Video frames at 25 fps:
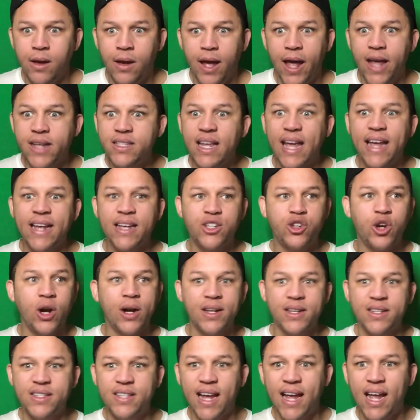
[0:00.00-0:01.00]
It's like trying
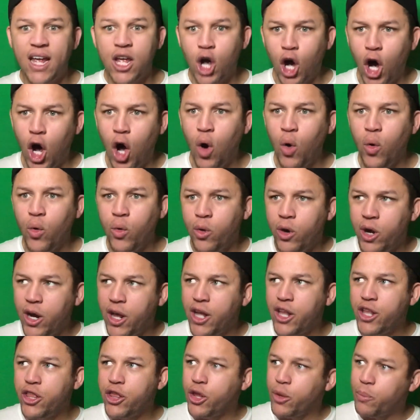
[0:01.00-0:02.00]
to say, oh,
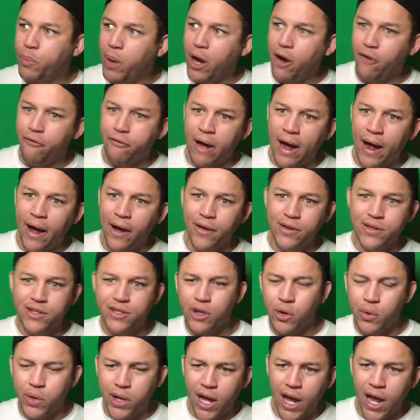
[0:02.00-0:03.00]
the pedophile's
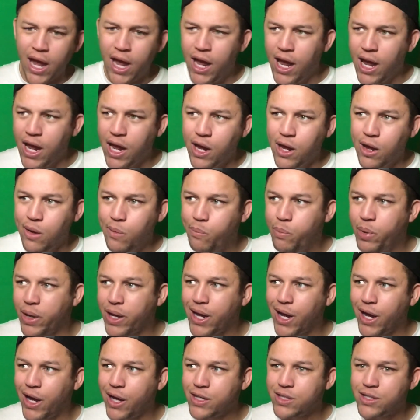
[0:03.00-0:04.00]
okay
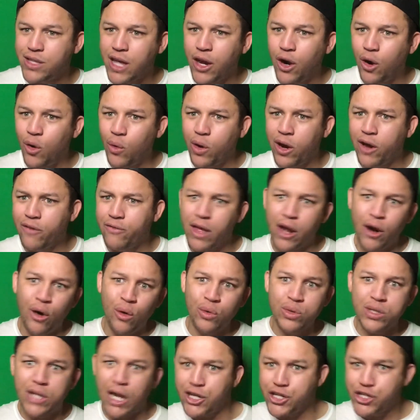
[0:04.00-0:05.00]
because if they
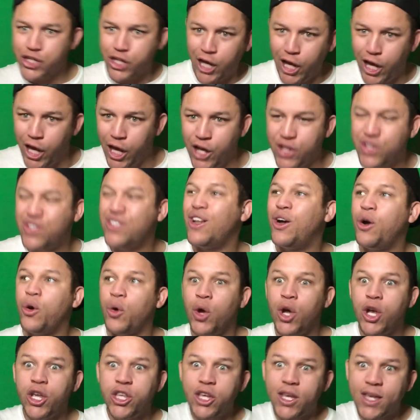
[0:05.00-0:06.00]
don't touch kids.
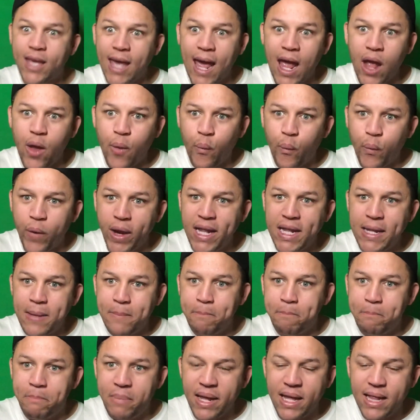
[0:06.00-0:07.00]
No, you can't
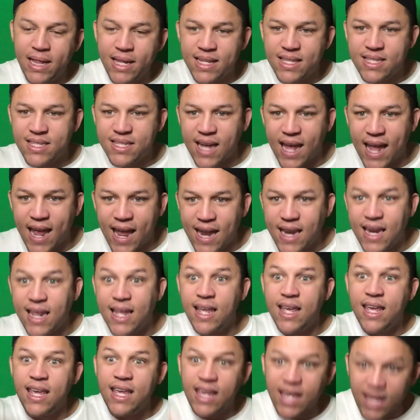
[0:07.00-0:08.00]
rehabilitate
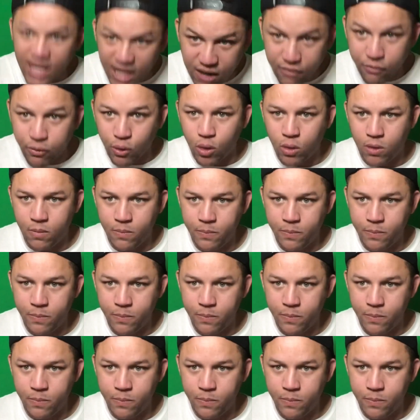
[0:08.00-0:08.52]
evil.